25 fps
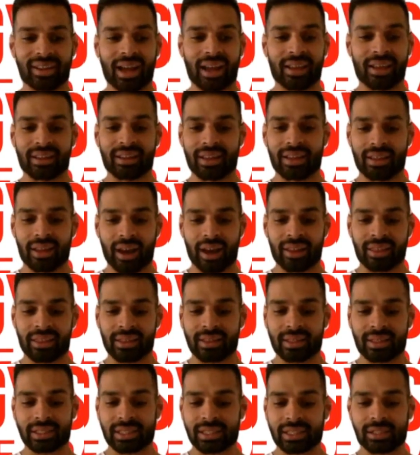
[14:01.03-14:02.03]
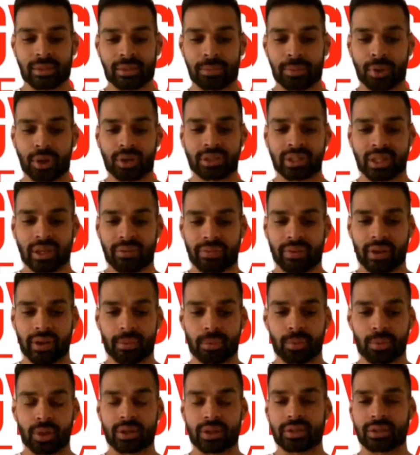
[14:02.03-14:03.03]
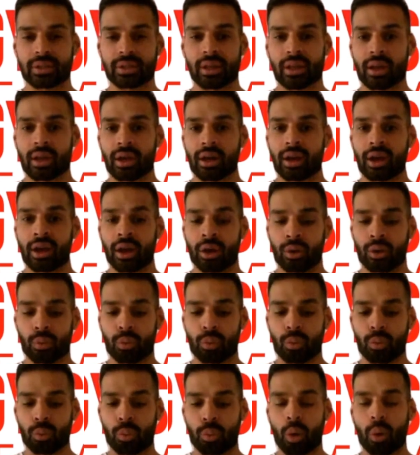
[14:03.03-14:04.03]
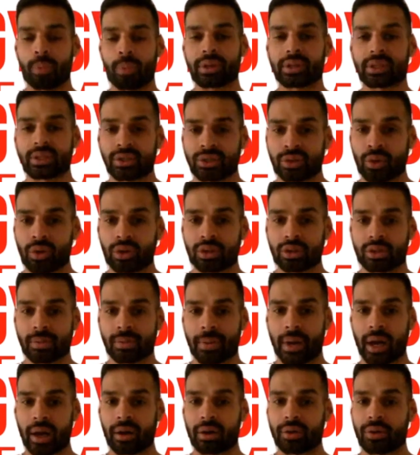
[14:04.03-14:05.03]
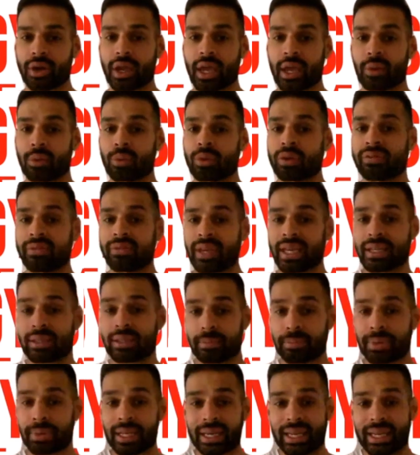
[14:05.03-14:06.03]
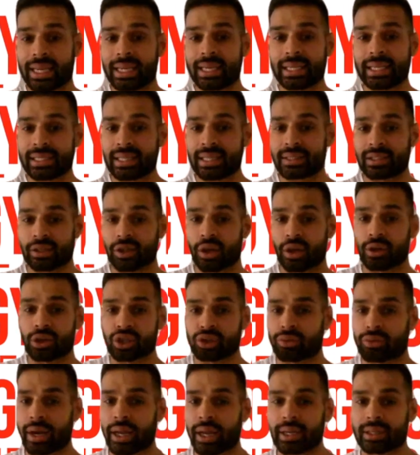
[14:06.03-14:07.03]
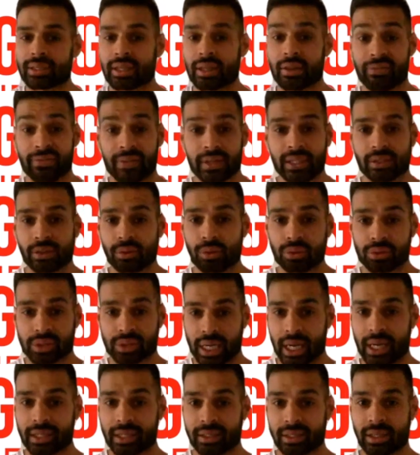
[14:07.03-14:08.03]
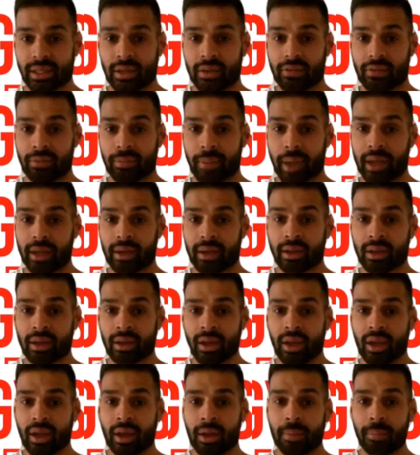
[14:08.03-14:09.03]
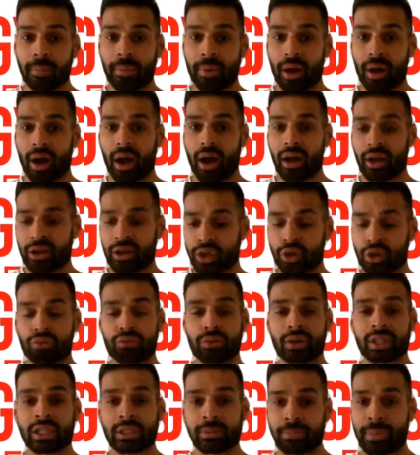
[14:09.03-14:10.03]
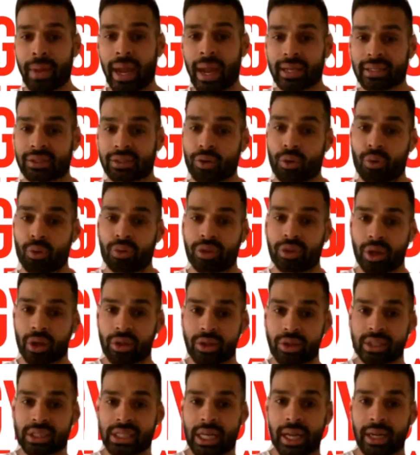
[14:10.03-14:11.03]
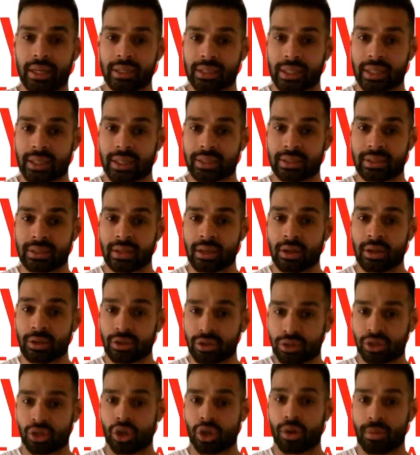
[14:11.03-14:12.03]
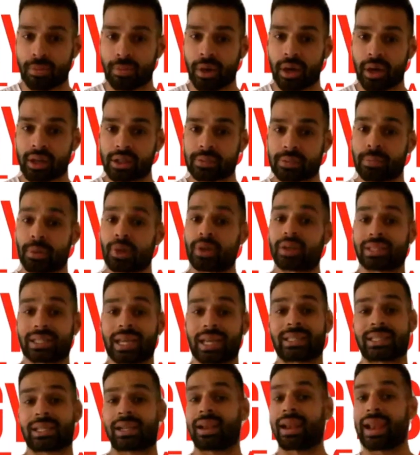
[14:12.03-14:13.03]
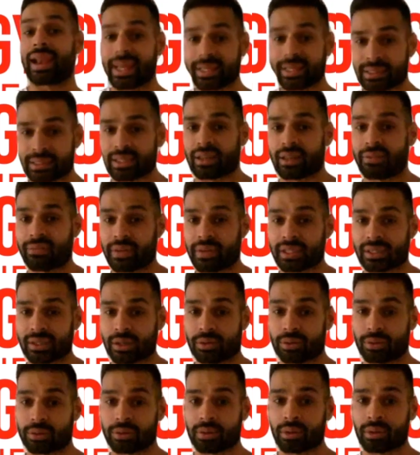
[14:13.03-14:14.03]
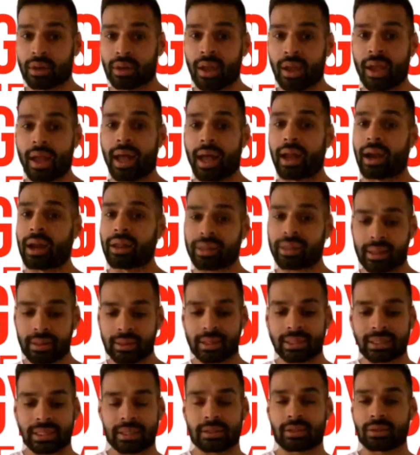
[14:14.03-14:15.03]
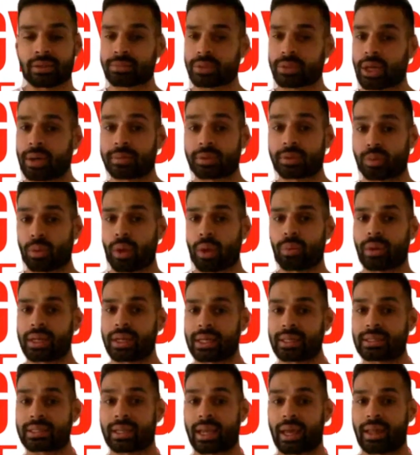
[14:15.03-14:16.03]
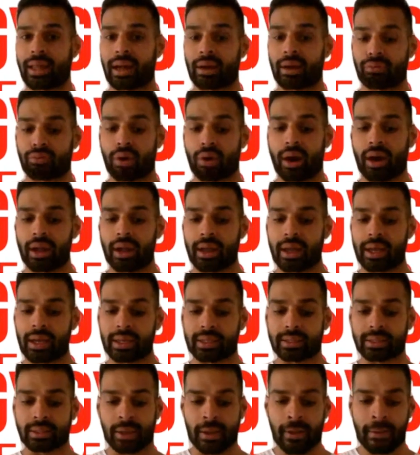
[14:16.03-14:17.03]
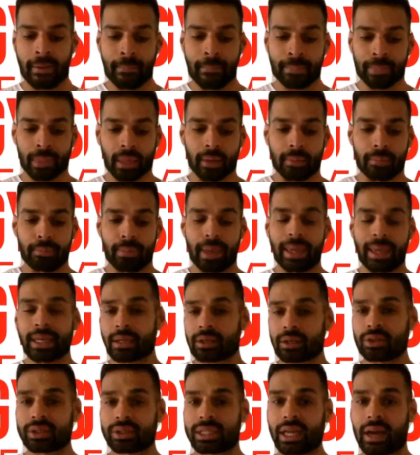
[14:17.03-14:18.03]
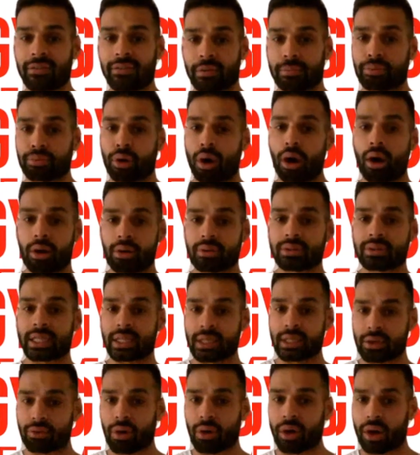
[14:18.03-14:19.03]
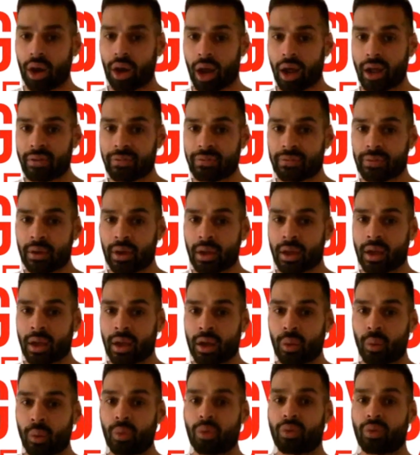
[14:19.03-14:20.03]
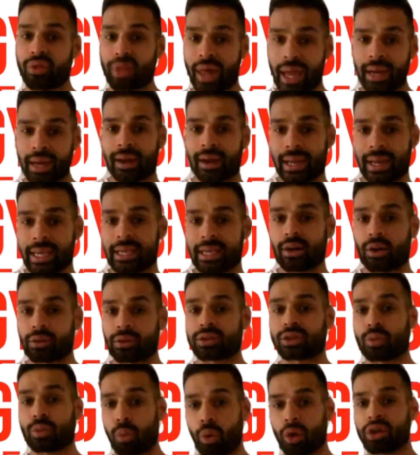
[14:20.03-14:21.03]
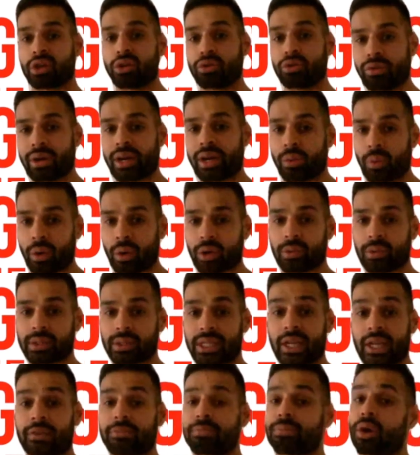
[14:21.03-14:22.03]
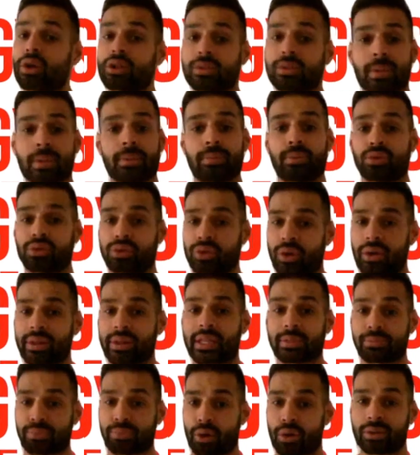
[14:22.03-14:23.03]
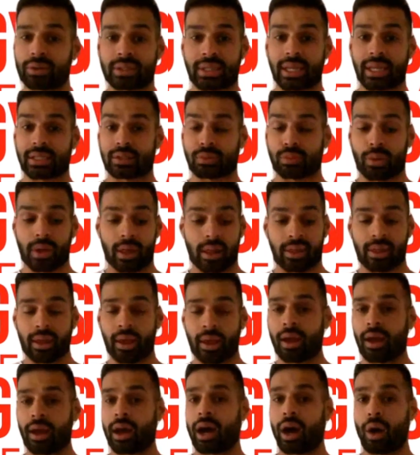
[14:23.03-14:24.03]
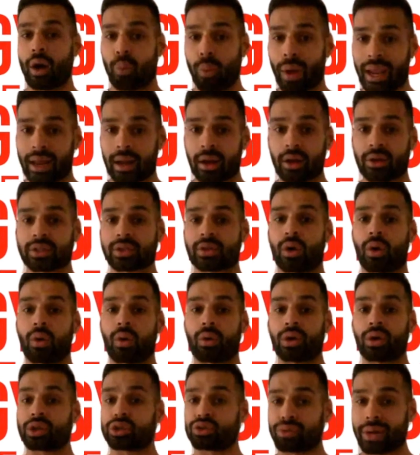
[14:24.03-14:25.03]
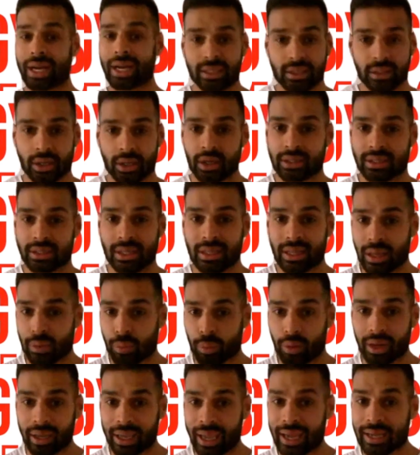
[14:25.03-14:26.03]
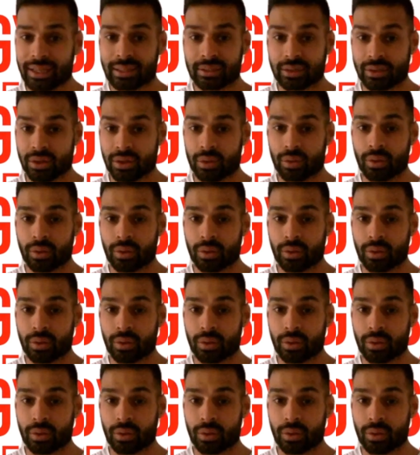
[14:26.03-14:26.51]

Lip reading: And I think this is the beauty of it, because what we just talked about, it would have been easy to go straight into the physical changes that you've made. But you respect all the other changes so much because that's led to the physical. And I think this is sometimes where we need to get that right, is making yourself a priority in your own life will then lead on to what you really want to achieve. Most people join this process with a weight loss goal, a dress size that they want to get into,